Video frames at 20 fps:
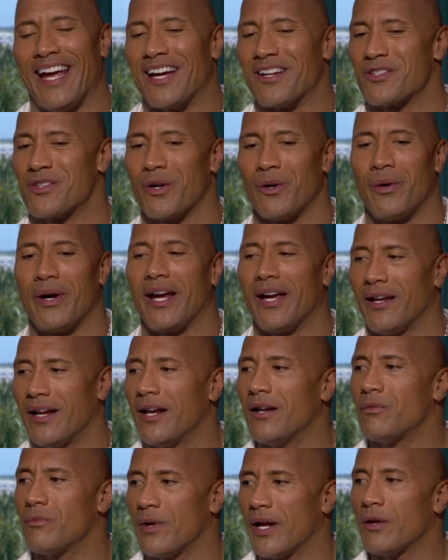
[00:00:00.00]
So
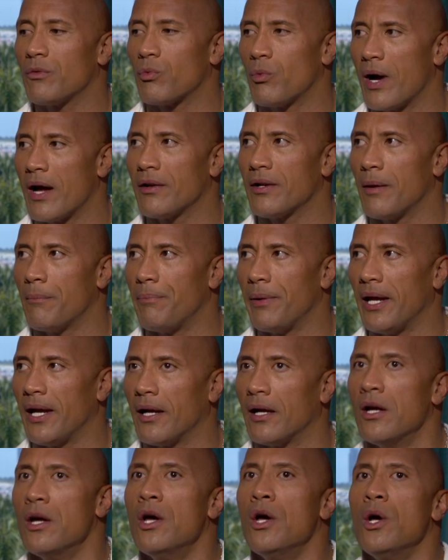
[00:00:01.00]
it wound up
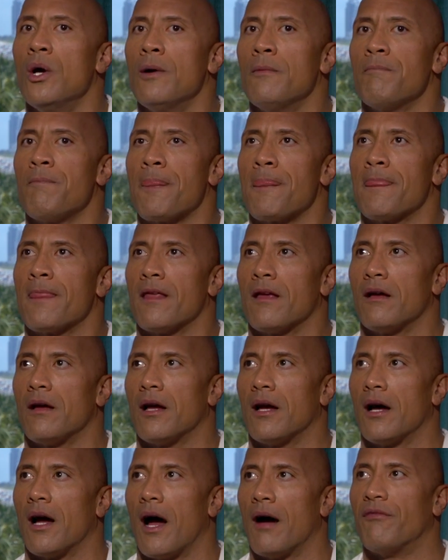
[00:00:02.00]
being
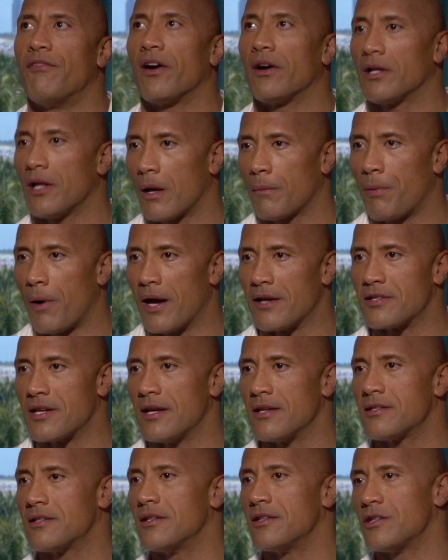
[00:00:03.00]
a very long
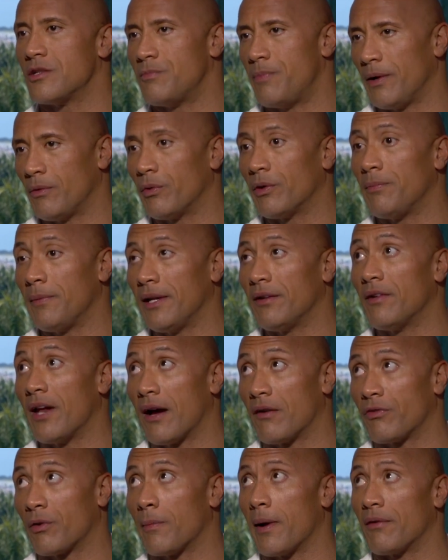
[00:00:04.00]
process. This has been with me
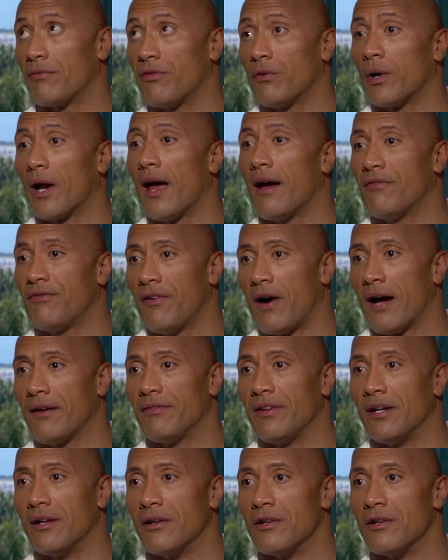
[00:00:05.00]
now for about 4.5, 5 years.